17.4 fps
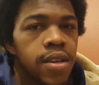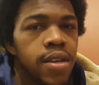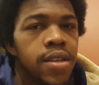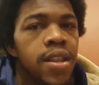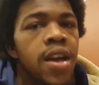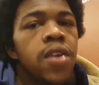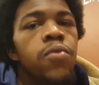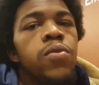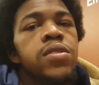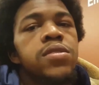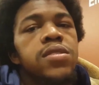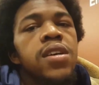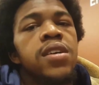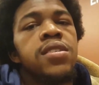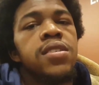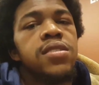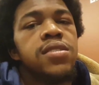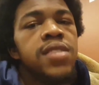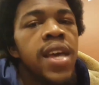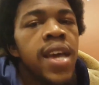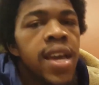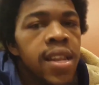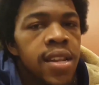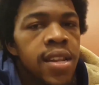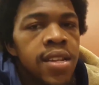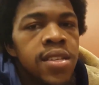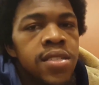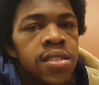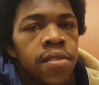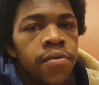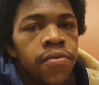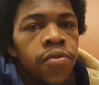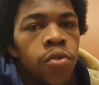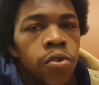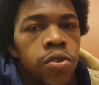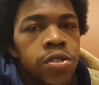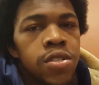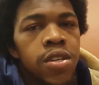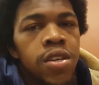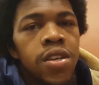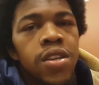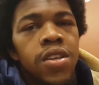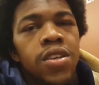Now once understanding is enforced,